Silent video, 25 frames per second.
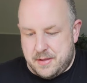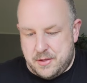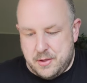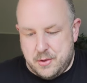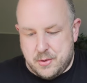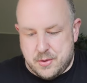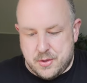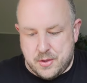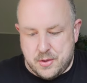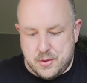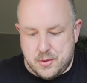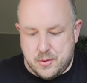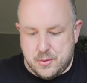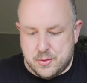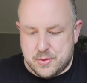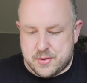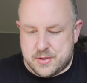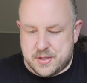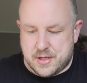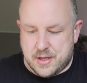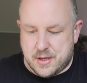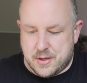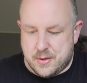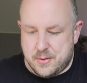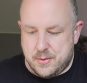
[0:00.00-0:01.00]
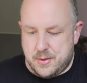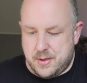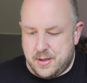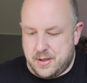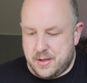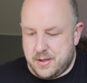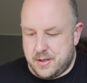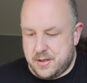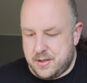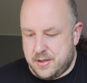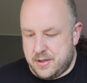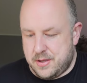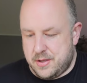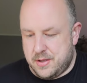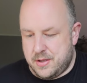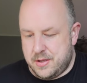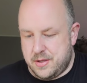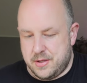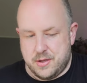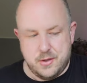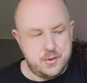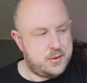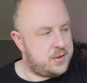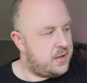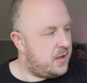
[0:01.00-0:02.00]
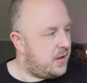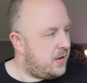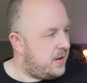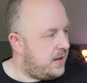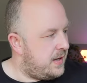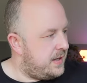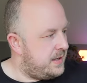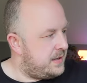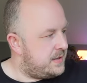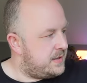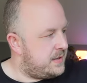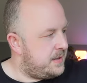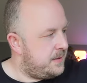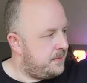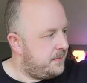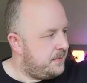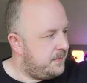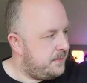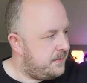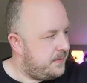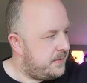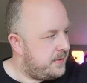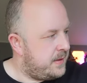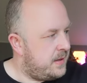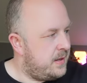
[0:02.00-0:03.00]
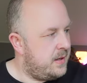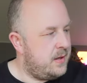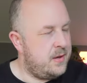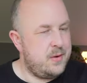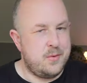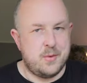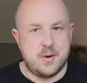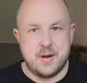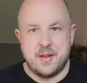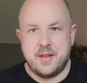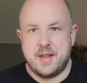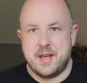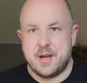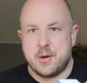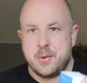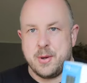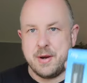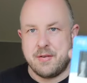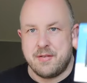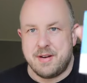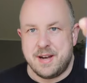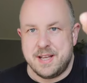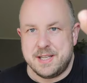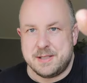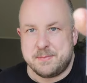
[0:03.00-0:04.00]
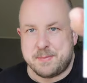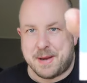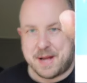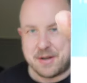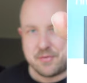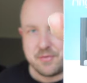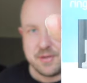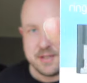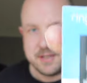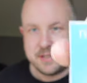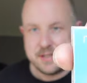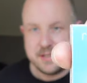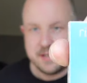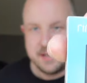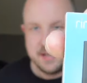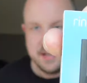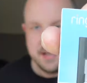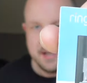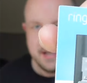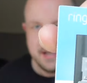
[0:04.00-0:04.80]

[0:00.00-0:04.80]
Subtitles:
You can also utilize one of their quick release batteries,